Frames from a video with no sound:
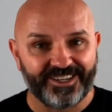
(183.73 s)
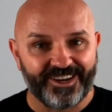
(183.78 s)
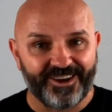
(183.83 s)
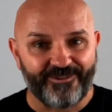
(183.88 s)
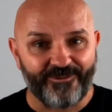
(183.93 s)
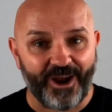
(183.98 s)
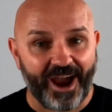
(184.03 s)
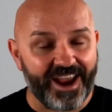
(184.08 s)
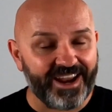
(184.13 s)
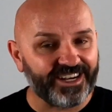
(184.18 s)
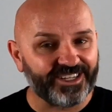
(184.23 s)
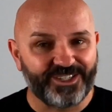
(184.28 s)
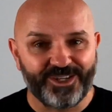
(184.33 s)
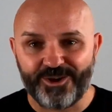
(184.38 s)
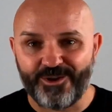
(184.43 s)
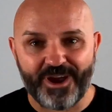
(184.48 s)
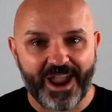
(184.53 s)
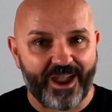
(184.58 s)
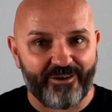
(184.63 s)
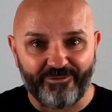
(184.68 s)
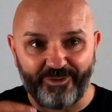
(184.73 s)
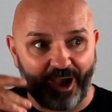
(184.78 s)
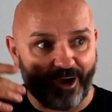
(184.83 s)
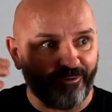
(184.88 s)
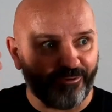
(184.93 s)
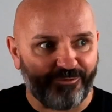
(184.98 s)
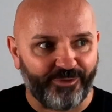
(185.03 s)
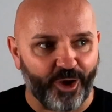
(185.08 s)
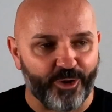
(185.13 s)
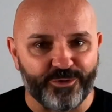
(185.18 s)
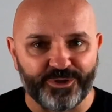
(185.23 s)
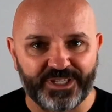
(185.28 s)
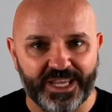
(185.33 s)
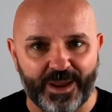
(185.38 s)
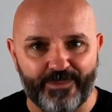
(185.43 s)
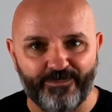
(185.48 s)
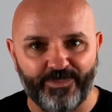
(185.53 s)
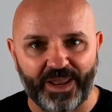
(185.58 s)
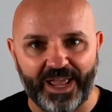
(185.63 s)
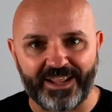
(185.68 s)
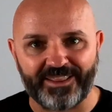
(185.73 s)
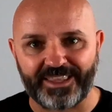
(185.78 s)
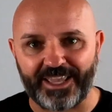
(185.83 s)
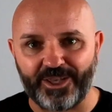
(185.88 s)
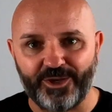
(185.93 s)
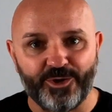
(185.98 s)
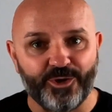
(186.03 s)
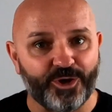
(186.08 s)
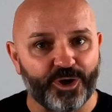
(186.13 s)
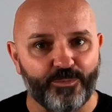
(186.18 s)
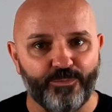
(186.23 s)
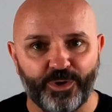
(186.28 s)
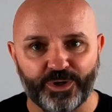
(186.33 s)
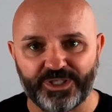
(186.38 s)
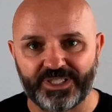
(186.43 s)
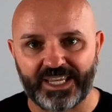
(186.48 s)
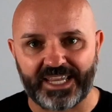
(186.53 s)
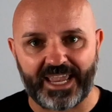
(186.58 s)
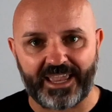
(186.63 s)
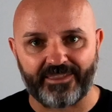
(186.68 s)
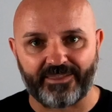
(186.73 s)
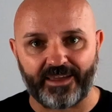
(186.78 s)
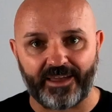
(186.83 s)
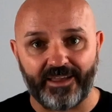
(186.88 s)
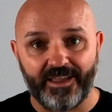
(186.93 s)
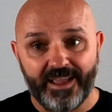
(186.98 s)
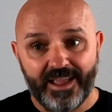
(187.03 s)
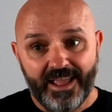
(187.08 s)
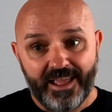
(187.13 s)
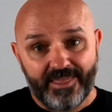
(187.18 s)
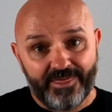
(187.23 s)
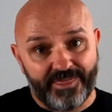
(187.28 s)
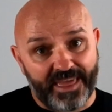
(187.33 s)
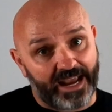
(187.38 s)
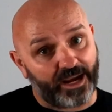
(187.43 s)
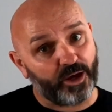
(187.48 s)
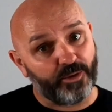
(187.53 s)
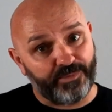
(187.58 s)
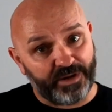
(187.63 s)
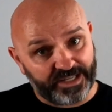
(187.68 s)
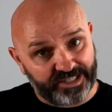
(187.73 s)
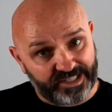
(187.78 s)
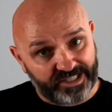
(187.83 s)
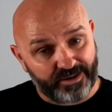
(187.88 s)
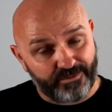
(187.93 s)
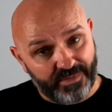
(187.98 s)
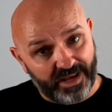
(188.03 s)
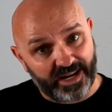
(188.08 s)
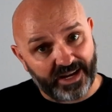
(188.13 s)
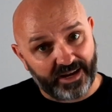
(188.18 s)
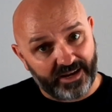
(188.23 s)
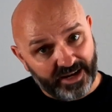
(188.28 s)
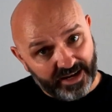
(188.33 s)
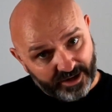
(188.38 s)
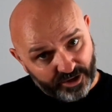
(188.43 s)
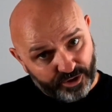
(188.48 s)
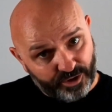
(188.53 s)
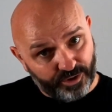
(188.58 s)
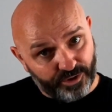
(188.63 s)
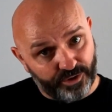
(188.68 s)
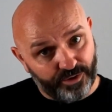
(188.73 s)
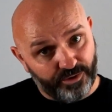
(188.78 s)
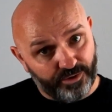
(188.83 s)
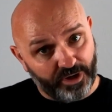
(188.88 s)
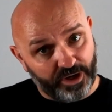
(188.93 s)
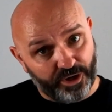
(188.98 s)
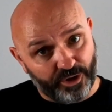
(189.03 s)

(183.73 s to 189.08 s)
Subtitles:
Right? Do you have a flow template that you can put together that could be submitted to,